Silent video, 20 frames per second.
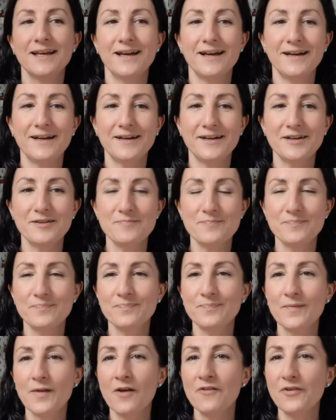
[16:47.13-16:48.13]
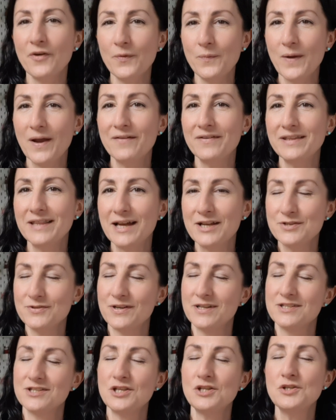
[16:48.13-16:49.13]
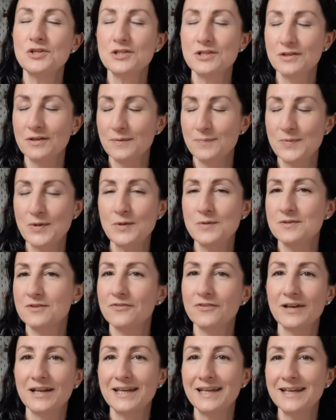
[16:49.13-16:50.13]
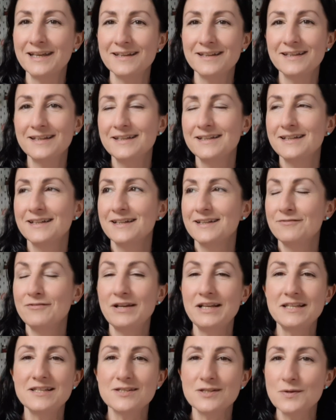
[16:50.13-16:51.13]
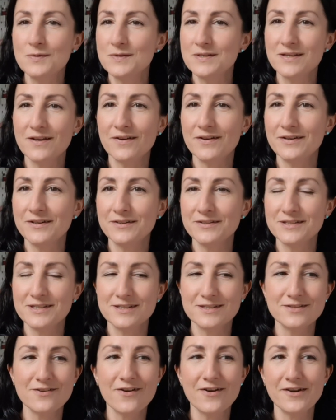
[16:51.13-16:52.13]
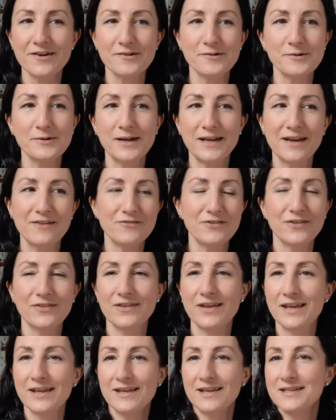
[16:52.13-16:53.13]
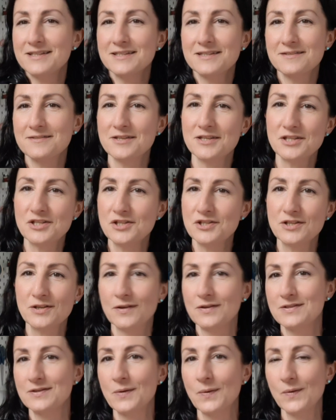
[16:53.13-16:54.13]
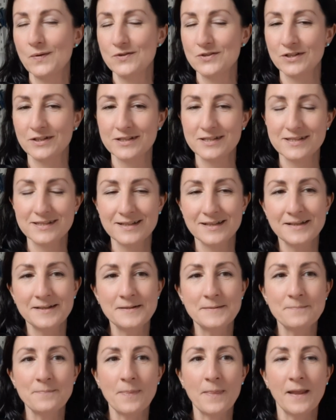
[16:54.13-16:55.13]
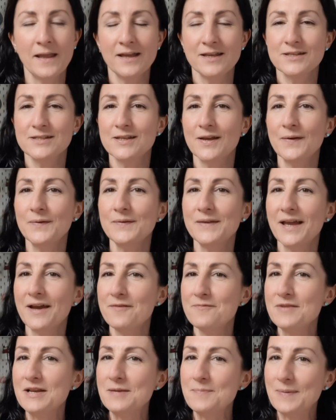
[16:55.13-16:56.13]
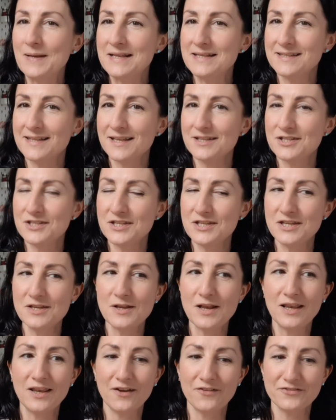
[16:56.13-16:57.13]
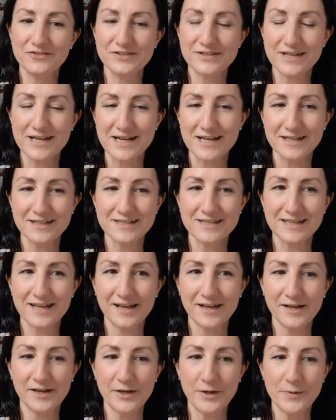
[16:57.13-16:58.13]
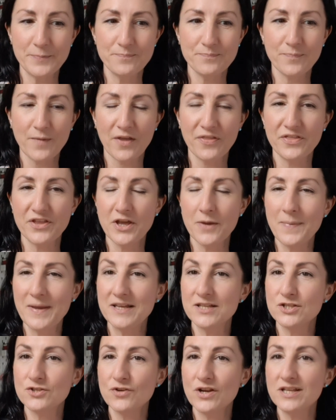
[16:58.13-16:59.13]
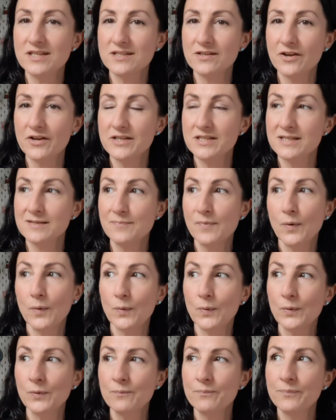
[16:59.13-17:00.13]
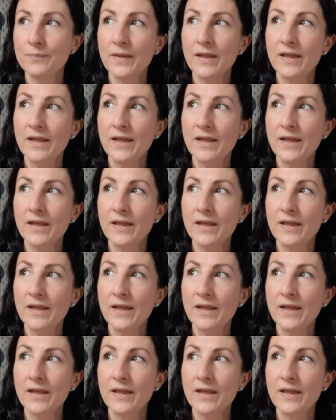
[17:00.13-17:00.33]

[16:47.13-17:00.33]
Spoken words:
of her wearing that dress. She does look beautiful in it. Really suits her style and everything. She just looks gorgeous. So yeah, I'm really pleased that she loved that. I think I made a straight size small.